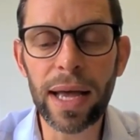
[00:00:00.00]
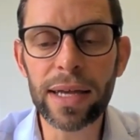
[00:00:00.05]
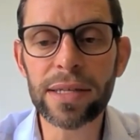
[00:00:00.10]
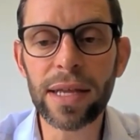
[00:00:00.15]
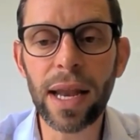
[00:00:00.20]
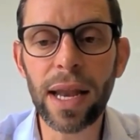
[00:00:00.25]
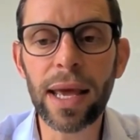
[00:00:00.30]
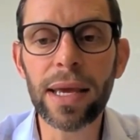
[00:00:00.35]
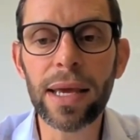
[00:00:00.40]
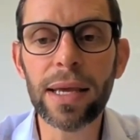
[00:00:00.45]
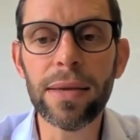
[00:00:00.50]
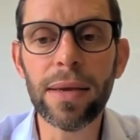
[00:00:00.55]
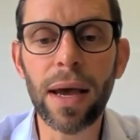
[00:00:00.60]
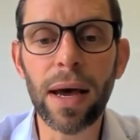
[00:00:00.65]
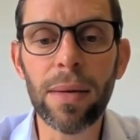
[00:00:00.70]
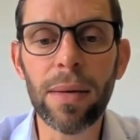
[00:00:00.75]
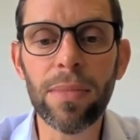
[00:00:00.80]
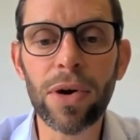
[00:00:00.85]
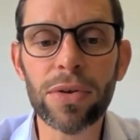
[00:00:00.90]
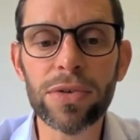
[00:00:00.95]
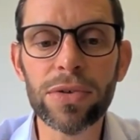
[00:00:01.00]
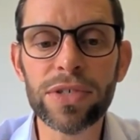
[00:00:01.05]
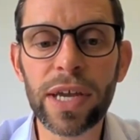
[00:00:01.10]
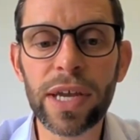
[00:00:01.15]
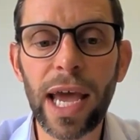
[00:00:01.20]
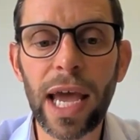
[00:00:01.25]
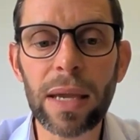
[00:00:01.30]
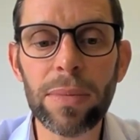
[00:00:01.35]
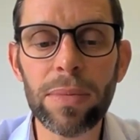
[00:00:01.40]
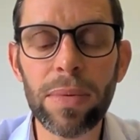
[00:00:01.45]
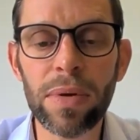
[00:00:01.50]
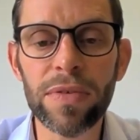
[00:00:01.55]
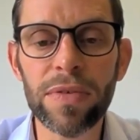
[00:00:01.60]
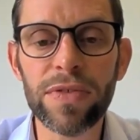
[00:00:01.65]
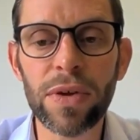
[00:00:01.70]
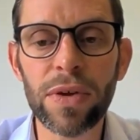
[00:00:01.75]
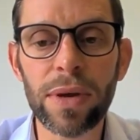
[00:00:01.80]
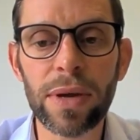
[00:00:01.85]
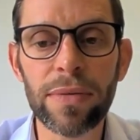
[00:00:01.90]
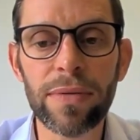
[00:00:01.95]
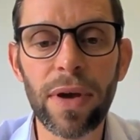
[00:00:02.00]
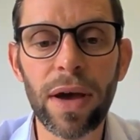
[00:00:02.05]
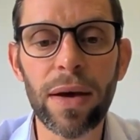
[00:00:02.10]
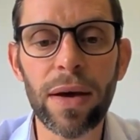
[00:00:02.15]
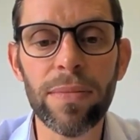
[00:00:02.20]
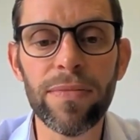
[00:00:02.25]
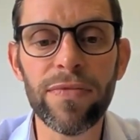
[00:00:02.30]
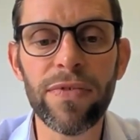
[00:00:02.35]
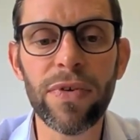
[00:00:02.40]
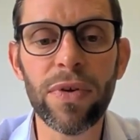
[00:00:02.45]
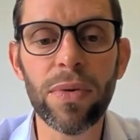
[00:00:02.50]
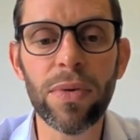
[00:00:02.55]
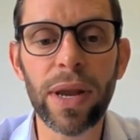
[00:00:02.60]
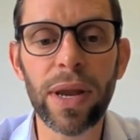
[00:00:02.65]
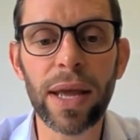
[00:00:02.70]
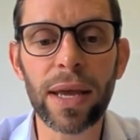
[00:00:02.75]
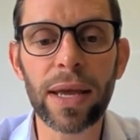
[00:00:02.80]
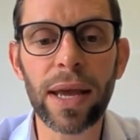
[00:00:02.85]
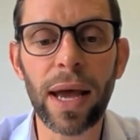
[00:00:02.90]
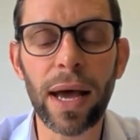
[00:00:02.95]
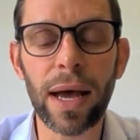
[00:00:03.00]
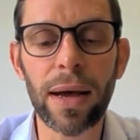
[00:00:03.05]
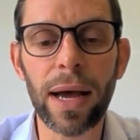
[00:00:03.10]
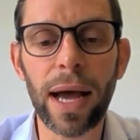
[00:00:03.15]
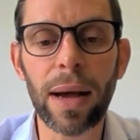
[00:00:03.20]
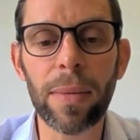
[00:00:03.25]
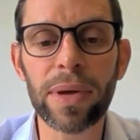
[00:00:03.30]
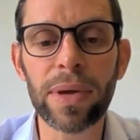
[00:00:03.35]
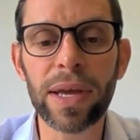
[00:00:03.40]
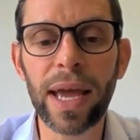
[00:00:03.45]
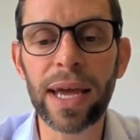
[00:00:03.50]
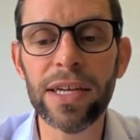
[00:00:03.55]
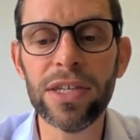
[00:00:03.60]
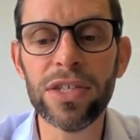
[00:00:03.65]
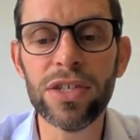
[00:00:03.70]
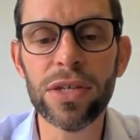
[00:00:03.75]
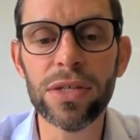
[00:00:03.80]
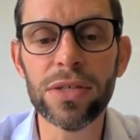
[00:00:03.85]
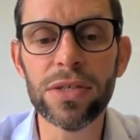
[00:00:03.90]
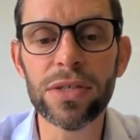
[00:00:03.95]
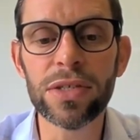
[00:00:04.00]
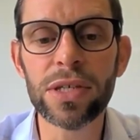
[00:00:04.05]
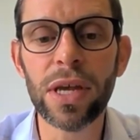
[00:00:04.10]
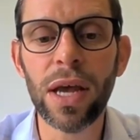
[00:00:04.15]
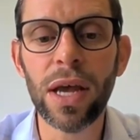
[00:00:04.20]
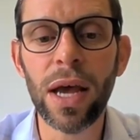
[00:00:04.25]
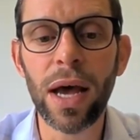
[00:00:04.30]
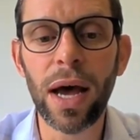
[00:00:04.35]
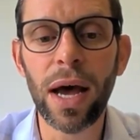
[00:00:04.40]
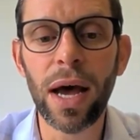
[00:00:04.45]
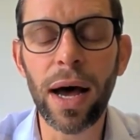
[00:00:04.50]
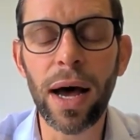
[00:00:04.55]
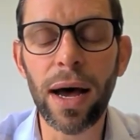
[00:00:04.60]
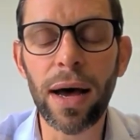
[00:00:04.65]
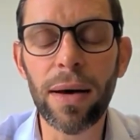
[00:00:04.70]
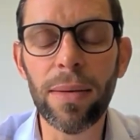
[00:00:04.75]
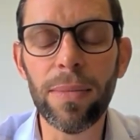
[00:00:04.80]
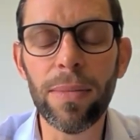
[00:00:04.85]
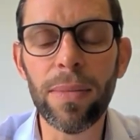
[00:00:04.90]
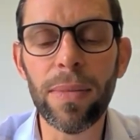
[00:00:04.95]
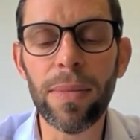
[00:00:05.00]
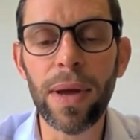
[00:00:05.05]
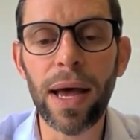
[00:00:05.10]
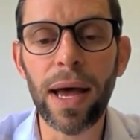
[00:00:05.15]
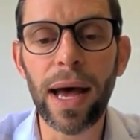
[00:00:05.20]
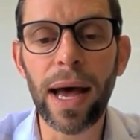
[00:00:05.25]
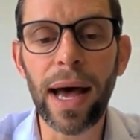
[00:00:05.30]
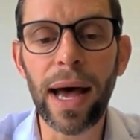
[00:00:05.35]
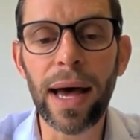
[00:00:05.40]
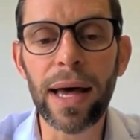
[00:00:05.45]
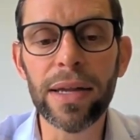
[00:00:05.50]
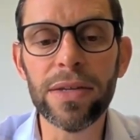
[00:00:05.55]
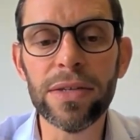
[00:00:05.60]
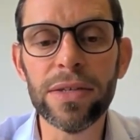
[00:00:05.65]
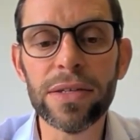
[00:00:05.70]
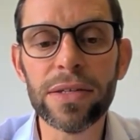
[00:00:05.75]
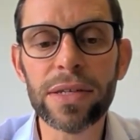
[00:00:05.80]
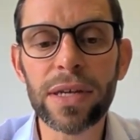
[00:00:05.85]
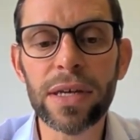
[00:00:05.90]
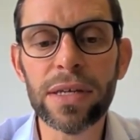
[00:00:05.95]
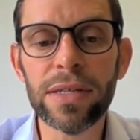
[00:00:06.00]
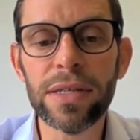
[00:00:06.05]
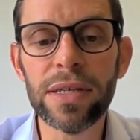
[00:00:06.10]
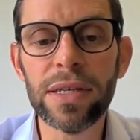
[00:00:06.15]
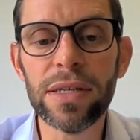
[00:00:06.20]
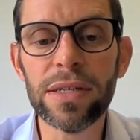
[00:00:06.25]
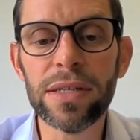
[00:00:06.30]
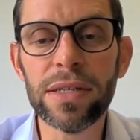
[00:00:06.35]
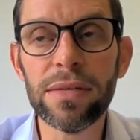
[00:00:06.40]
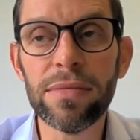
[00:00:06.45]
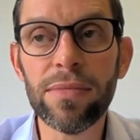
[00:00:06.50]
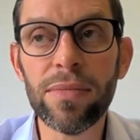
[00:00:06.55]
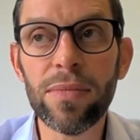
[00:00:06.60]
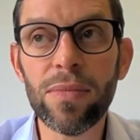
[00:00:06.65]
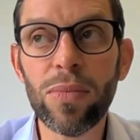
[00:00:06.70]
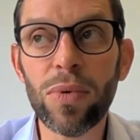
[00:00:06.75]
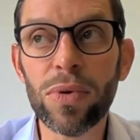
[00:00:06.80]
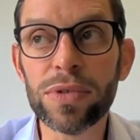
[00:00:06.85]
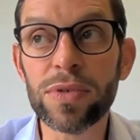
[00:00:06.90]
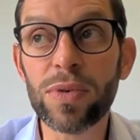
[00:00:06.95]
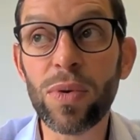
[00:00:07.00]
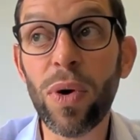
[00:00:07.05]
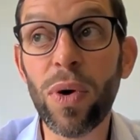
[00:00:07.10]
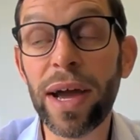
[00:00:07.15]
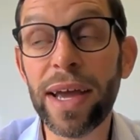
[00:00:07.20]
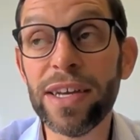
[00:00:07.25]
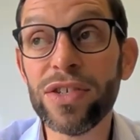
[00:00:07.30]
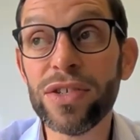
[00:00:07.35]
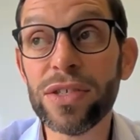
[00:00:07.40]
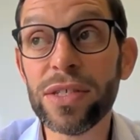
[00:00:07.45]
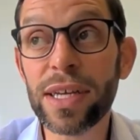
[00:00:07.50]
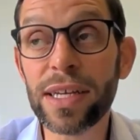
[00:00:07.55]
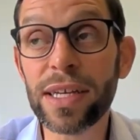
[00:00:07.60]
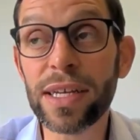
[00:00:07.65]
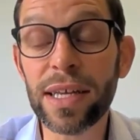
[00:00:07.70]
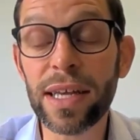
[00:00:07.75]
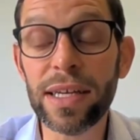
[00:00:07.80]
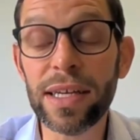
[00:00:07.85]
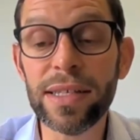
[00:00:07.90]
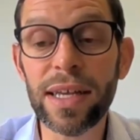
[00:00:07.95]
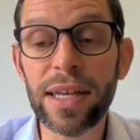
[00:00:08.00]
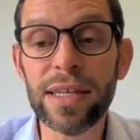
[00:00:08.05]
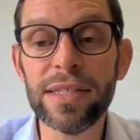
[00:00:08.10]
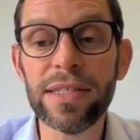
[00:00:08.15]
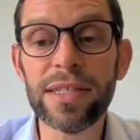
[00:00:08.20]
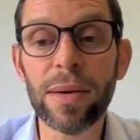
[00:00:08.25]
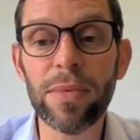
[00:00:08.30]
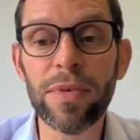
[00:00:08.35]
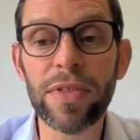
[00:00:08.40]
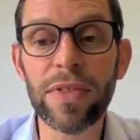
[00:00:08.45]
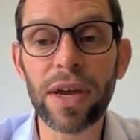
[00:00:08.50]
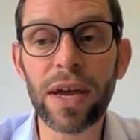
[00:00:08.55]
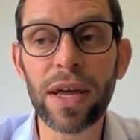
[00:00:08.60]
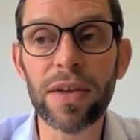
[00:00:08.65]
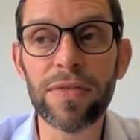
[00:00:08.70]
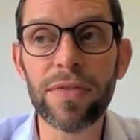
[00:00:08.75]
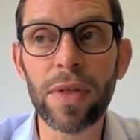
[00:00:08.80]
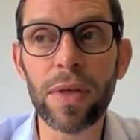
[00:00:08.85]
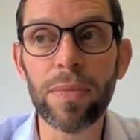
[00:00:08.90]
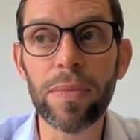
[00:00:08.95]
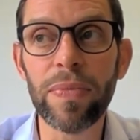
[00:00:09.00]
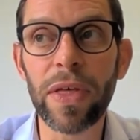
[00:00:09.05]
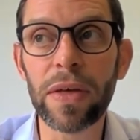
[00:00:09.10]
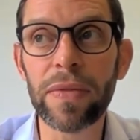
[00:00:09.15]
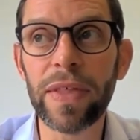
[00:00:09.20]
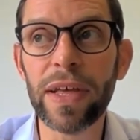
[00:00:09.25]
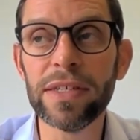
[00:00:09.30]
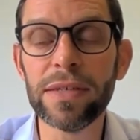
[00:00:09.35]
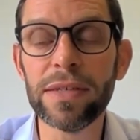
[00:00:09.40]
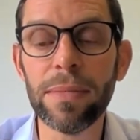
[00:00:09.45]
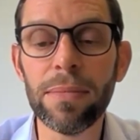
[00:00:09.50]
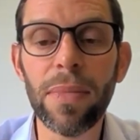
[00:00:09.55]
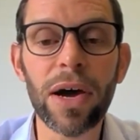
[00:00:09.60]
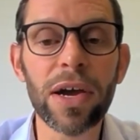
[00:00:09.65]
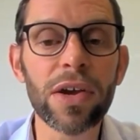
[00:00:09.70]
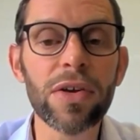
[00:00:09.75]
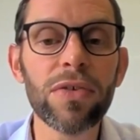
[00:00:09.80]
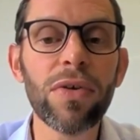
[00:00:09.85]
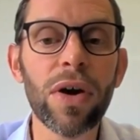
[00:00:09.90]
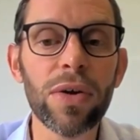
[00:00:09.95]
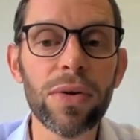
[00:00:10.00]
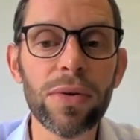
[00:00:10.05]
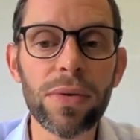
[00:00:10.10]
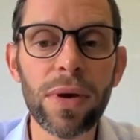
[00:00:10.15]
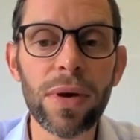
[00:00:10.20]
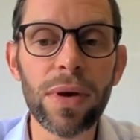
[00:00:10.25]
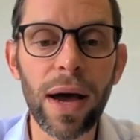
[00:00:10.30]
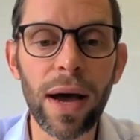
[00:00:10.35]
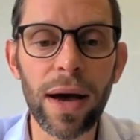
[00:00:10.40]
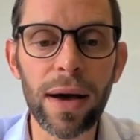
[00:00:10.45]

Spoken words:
SLA models are capable of doing fluidic applications, and what's quite interesting is some of the kind of there's some micro